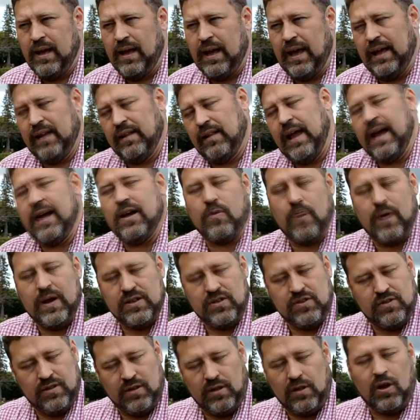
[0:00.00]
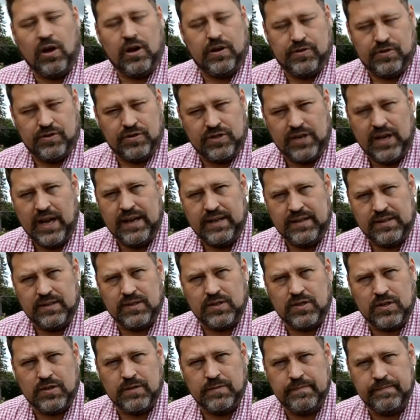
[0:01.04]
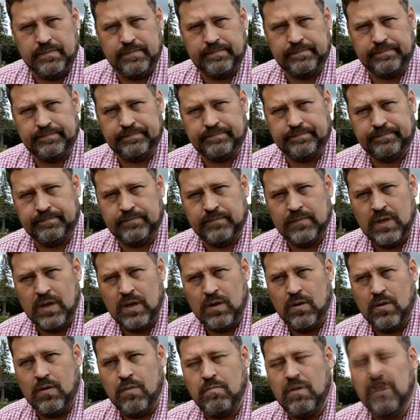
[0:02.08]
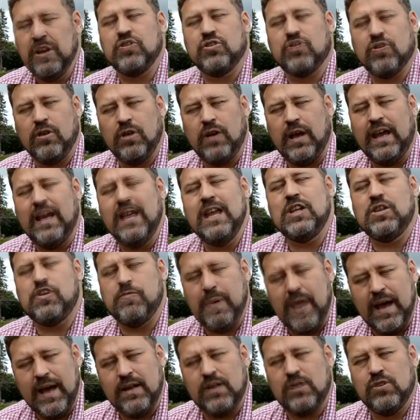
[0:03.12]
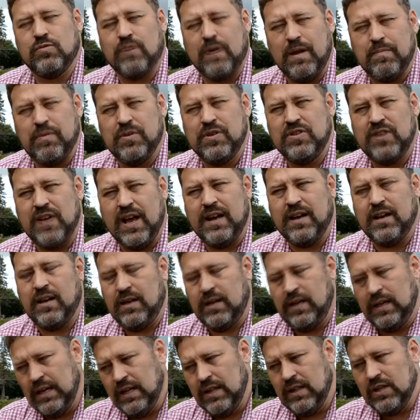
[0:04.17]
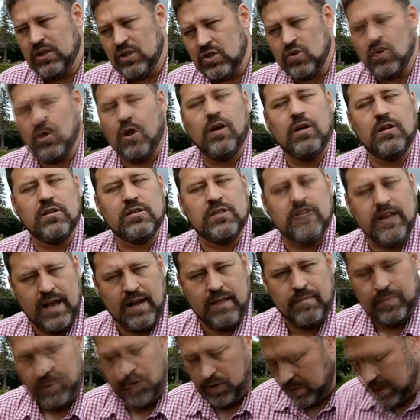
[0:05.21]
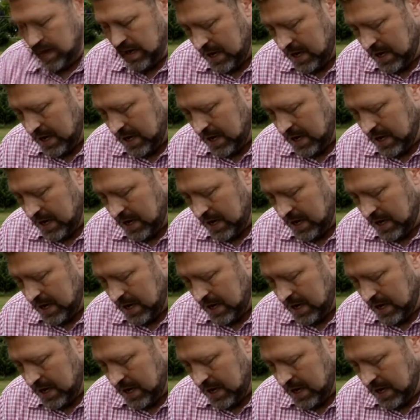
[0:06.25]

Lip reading: and likewise to the larger sizes. Make sure each bed is represented in the soil sample,